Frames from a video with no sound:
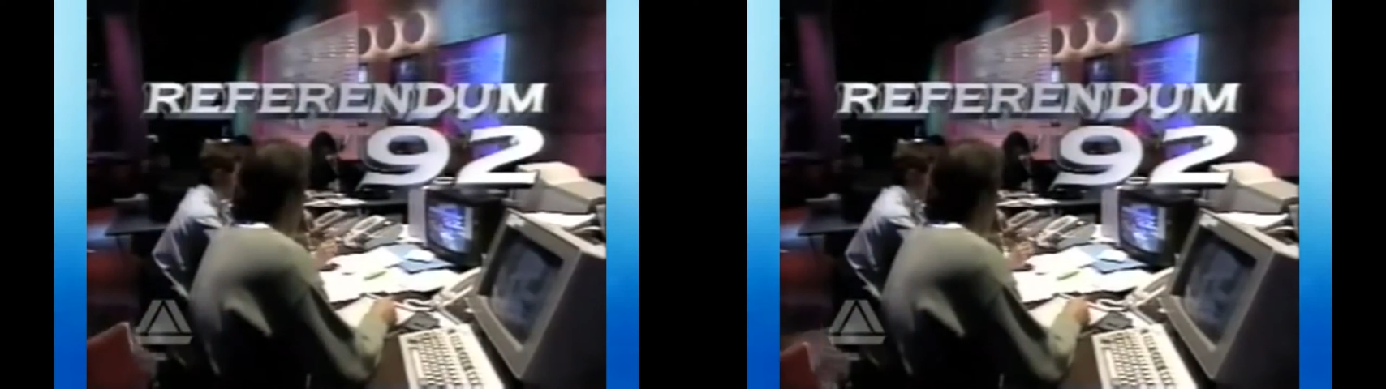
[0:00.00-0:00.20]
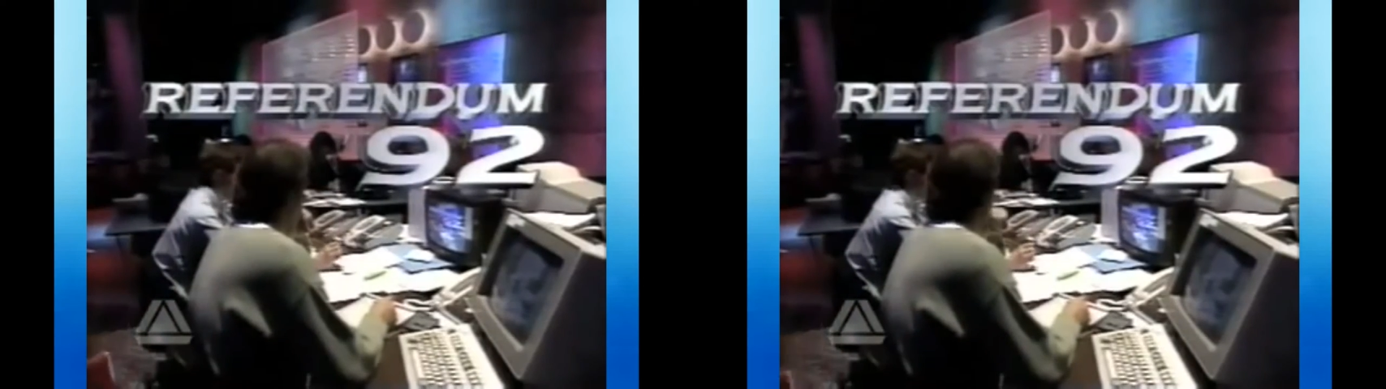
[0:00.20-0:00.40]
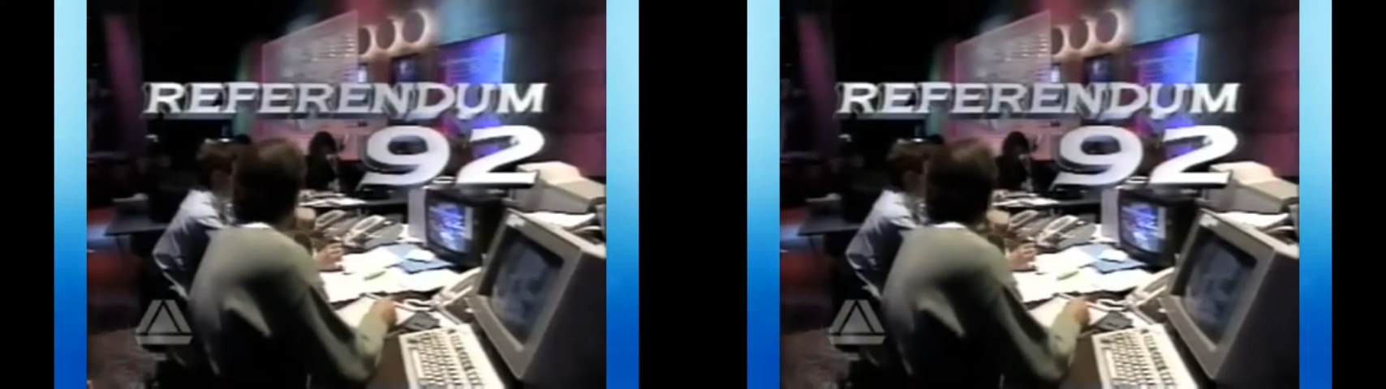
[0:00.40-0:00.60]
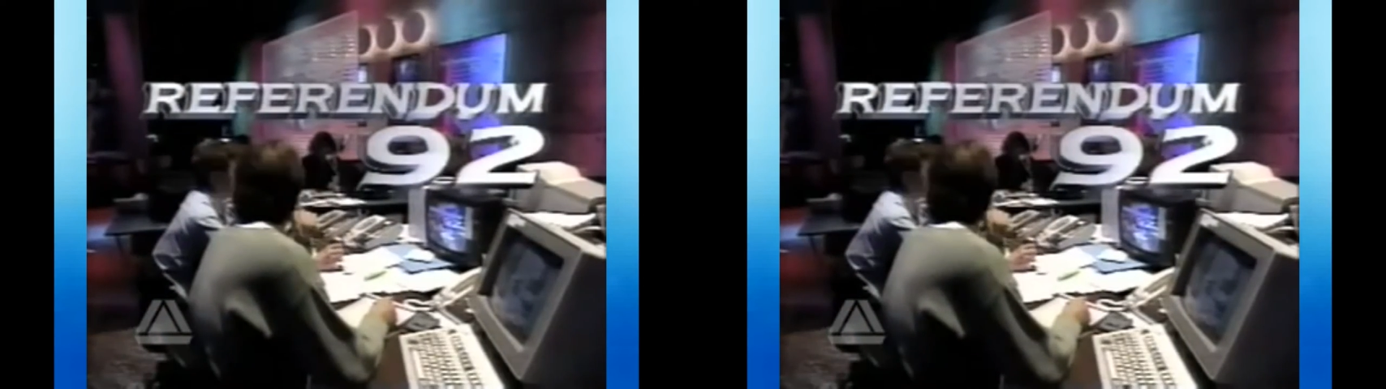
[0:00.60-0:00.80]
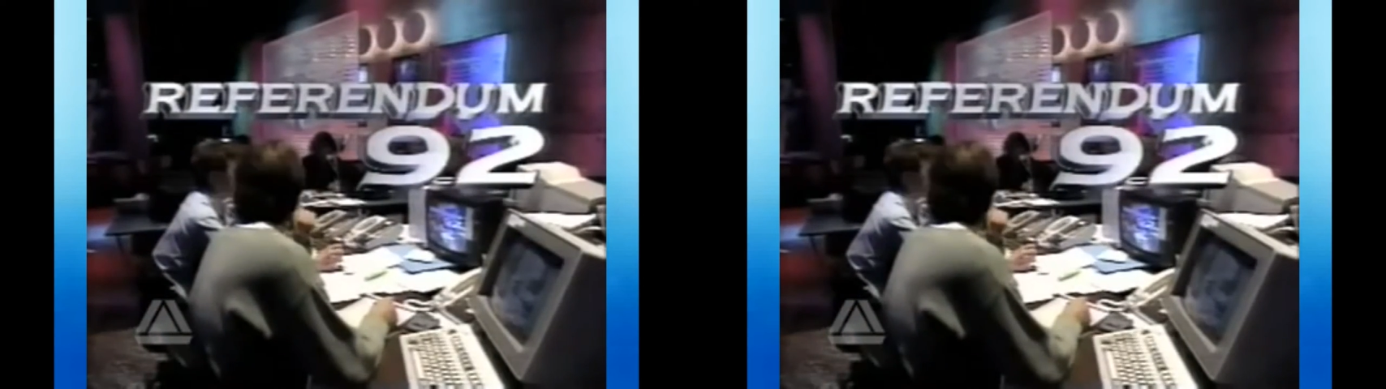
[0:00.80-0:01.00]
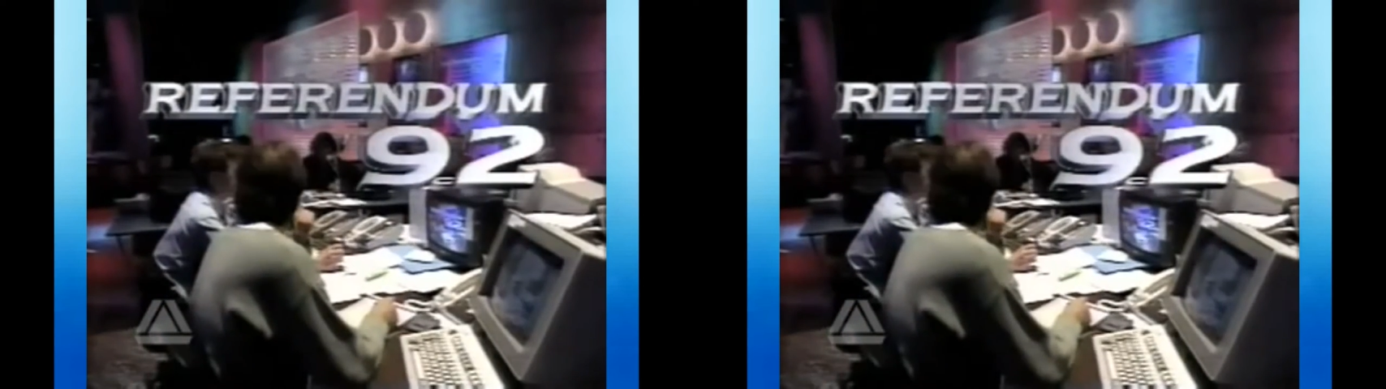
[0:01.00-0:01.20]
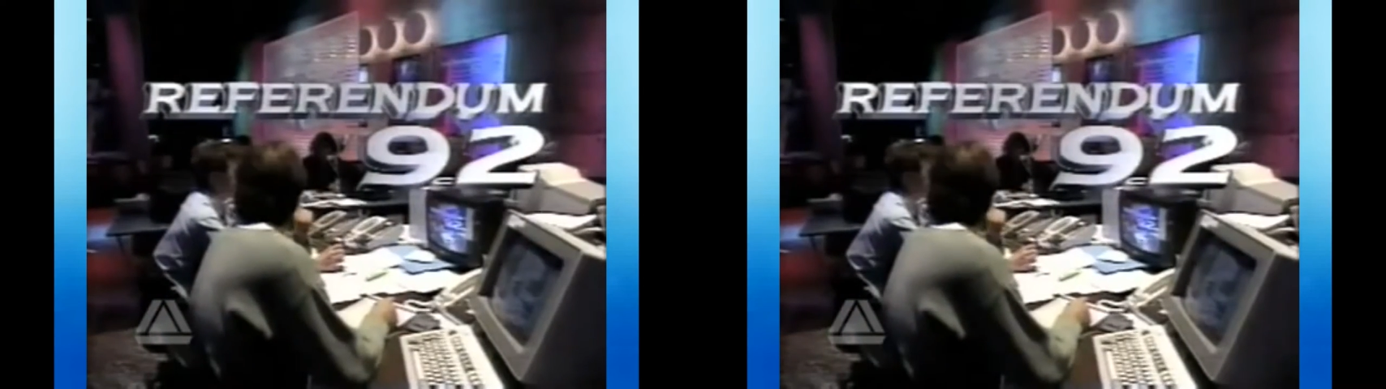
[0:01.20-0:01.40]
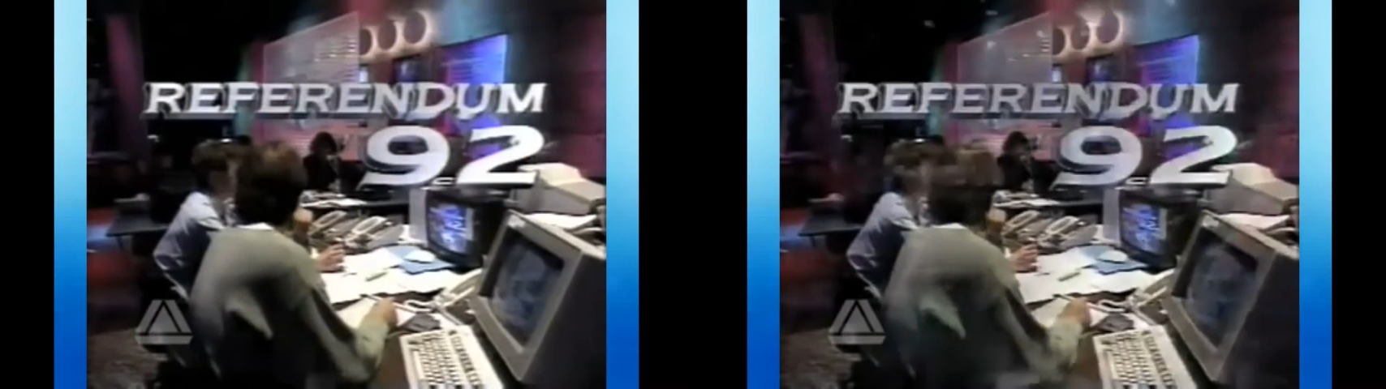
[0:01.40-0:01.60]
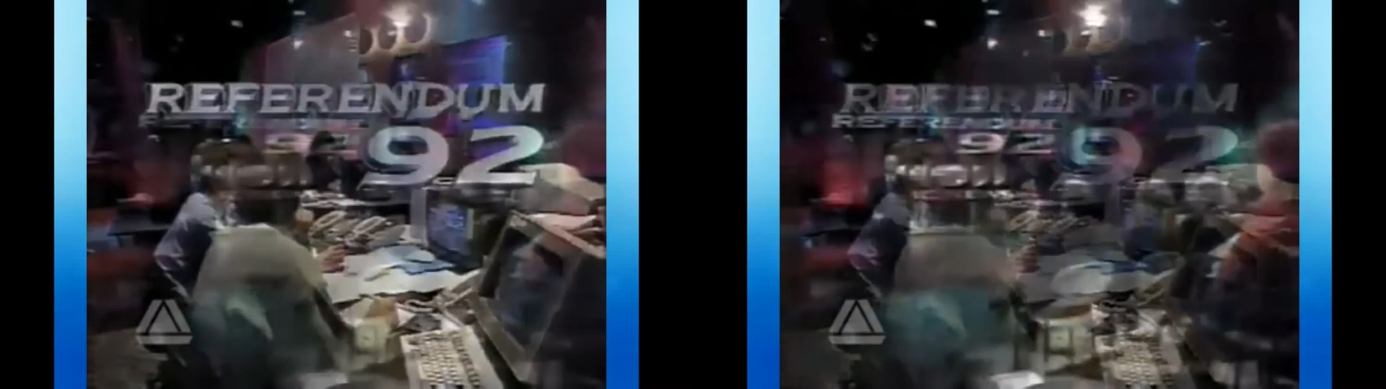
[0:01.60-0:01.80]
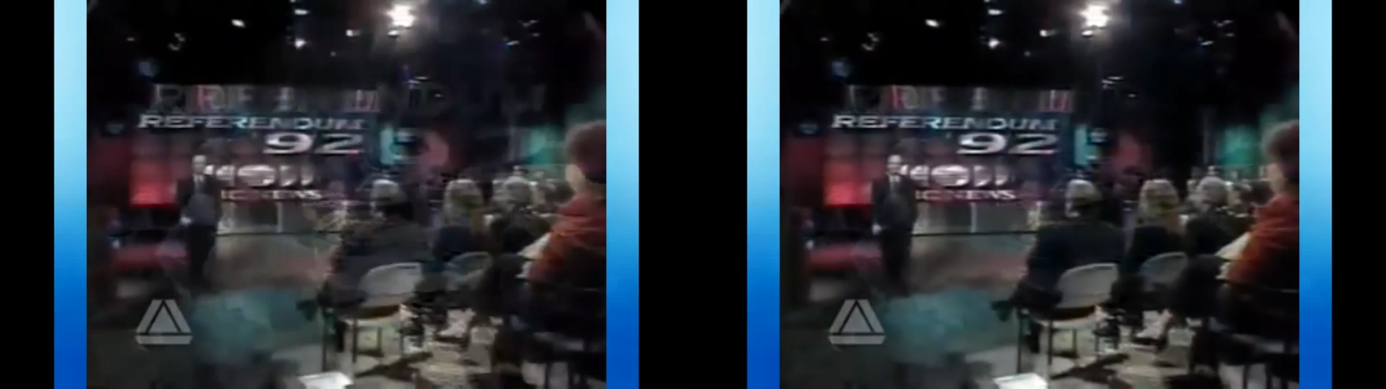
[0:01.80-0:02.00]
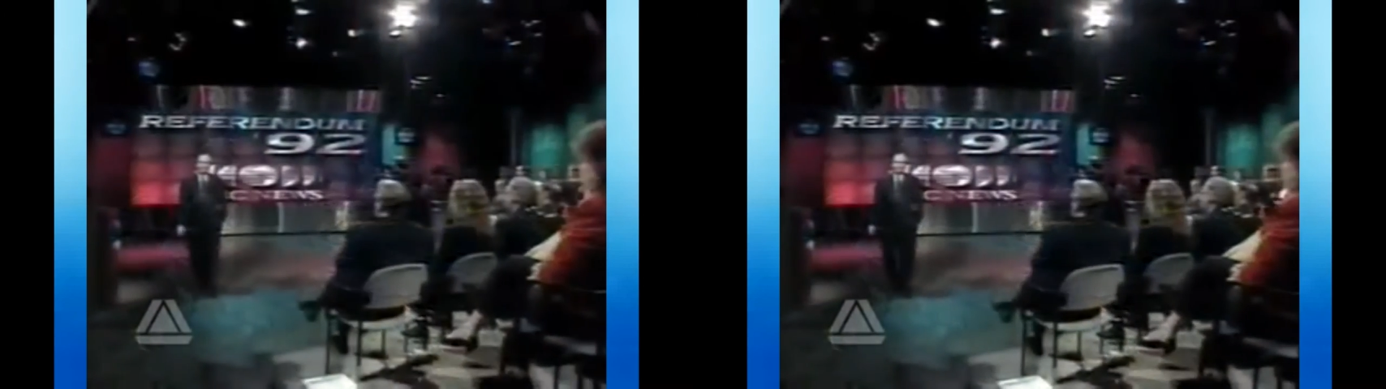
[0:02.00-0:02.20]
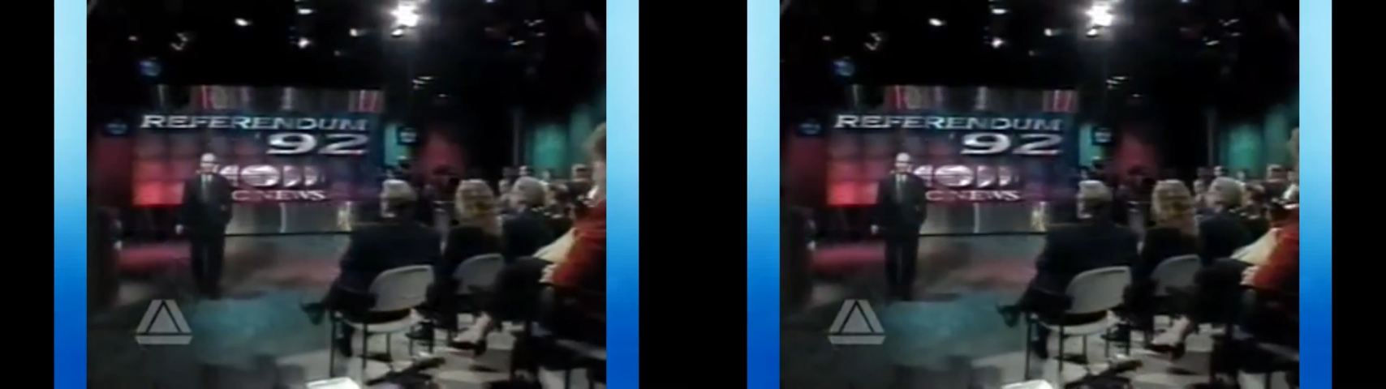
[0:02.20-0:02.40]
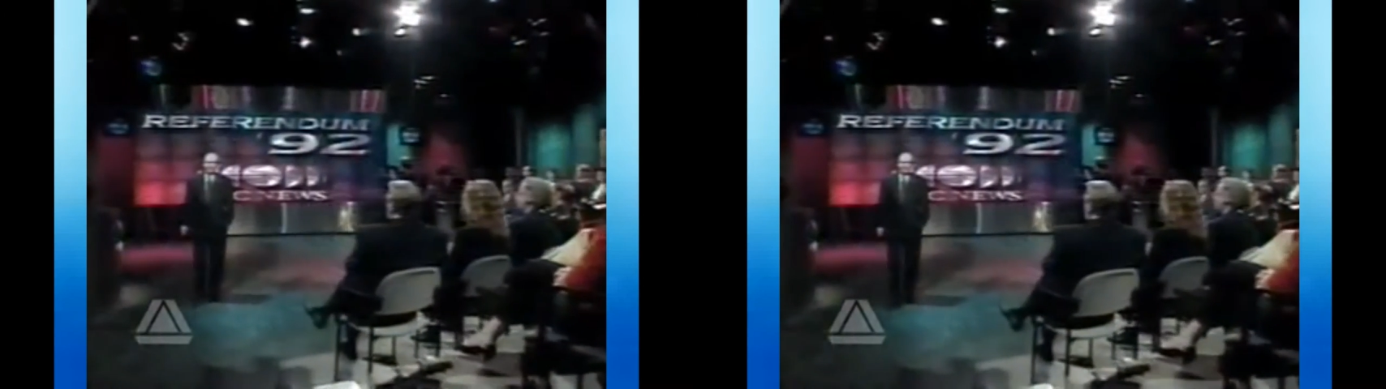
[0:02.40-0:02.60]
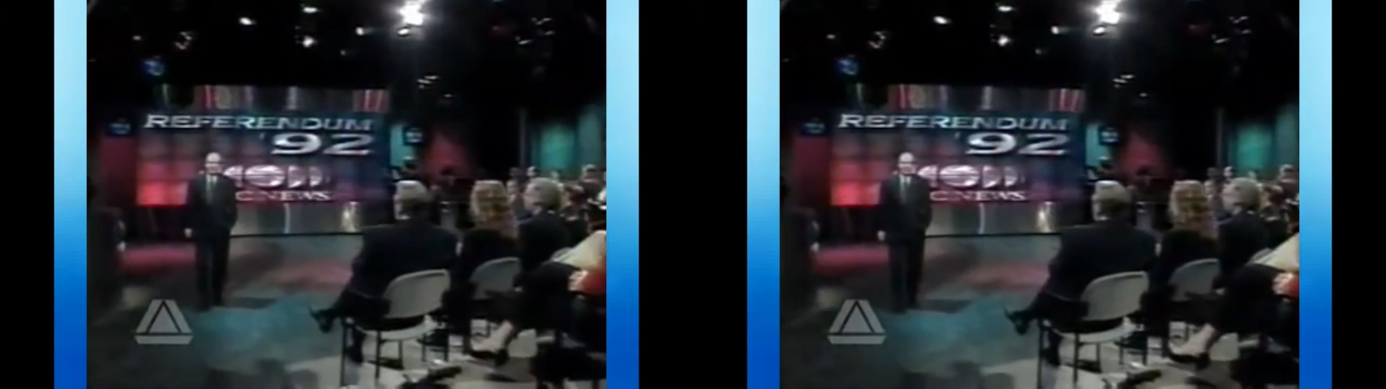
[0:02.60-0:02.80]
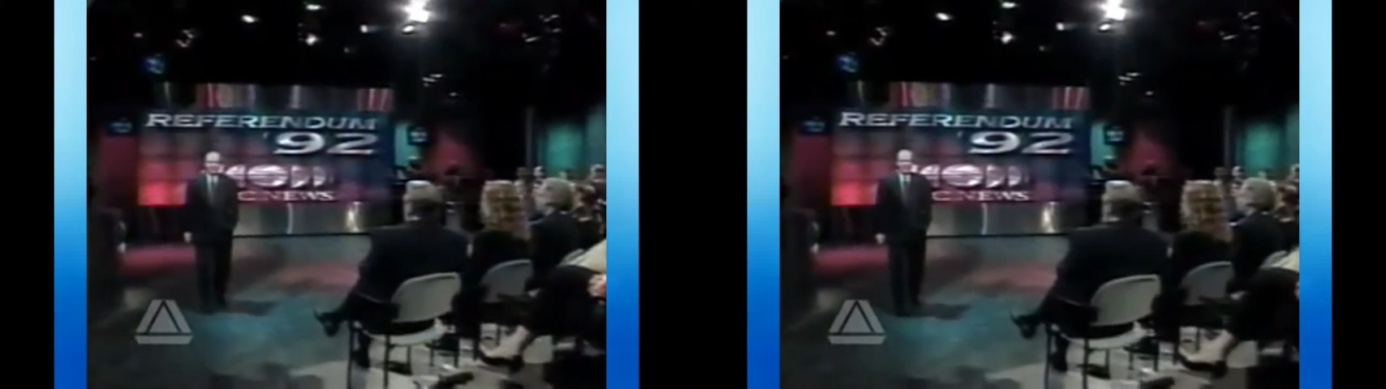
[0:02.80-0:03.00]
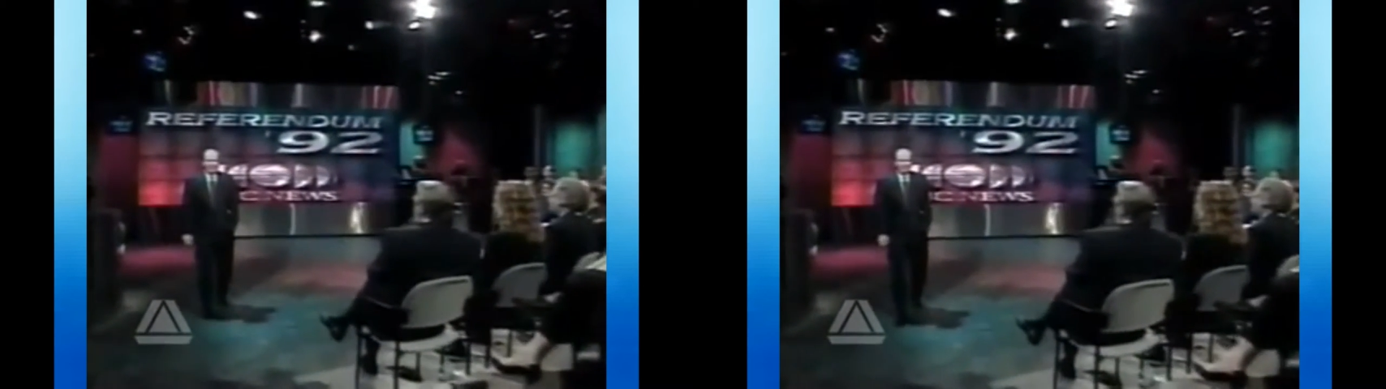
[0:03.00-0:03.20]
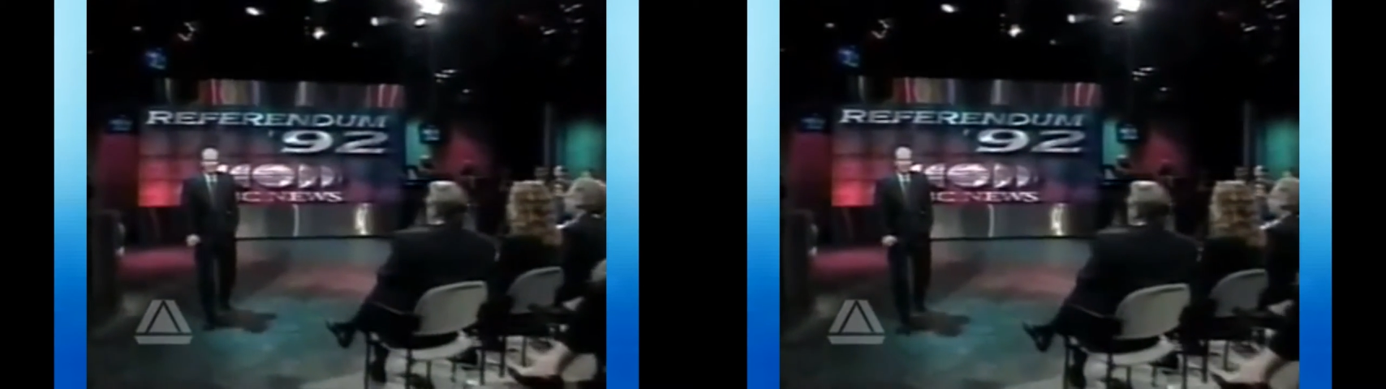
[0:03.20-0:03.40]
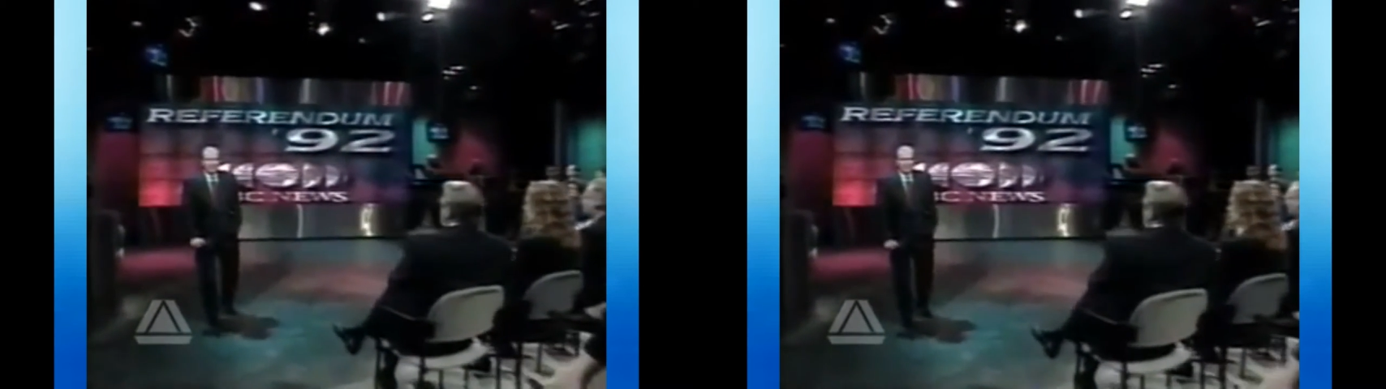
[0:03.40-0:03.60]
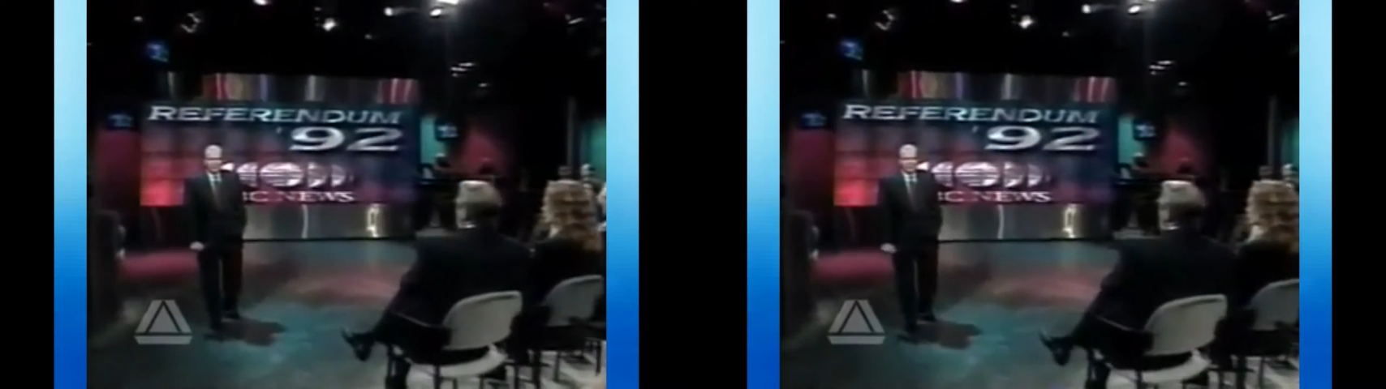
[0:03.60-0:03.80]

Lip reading: [unreadable: no face in view]